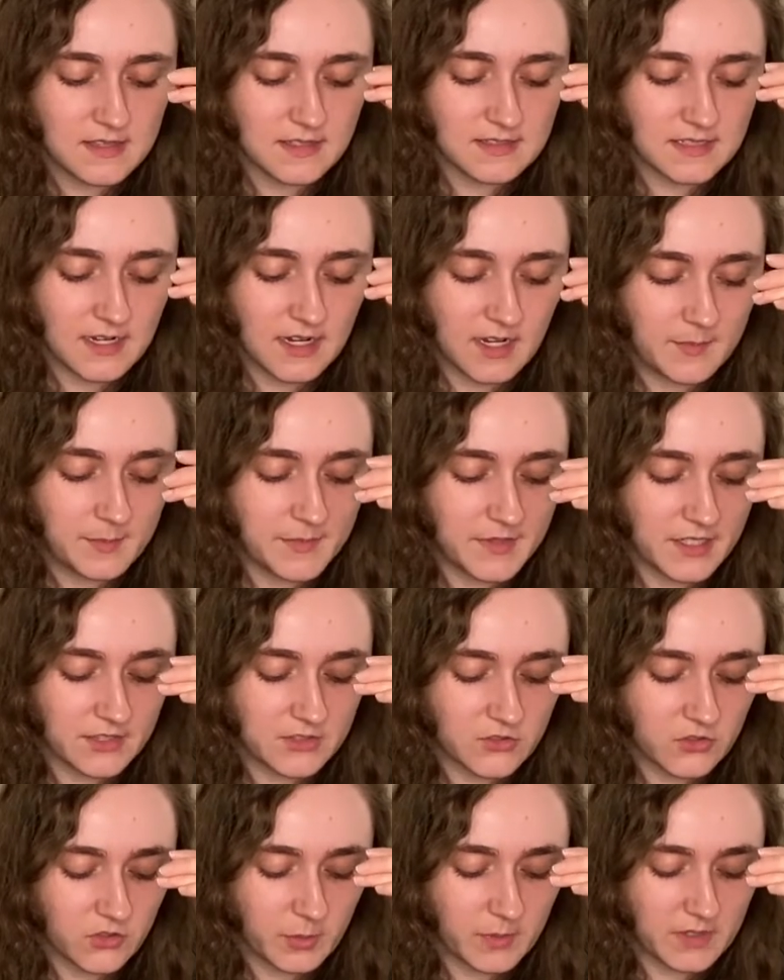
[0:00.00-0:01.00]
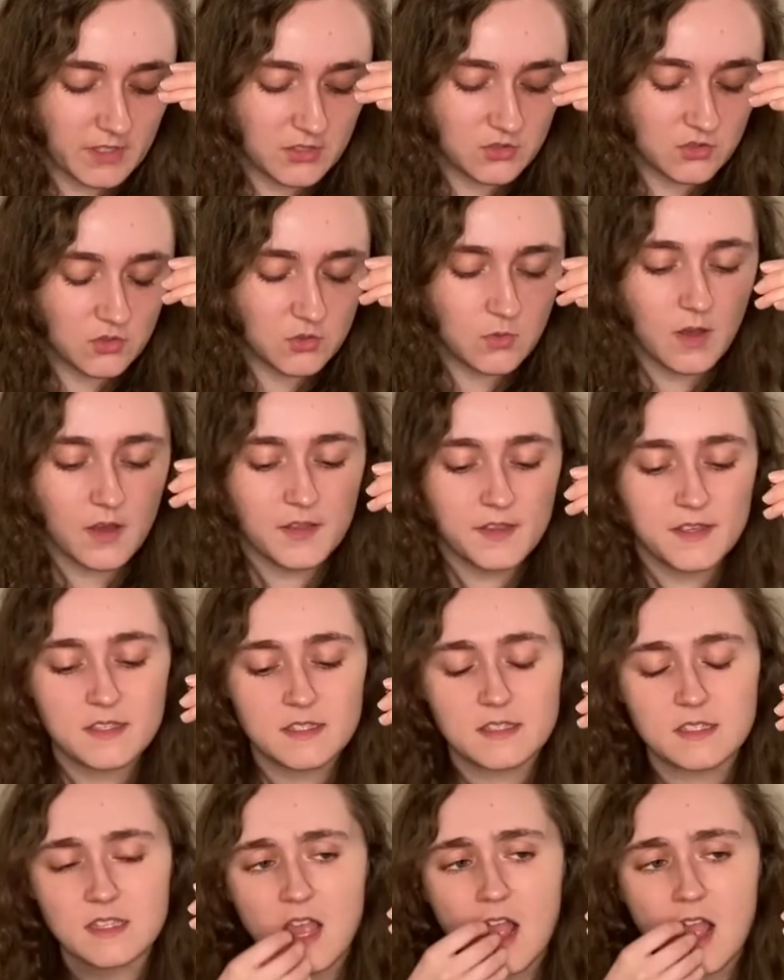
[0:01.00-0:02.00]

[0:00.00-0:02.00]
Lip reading: time that it took me to do all this?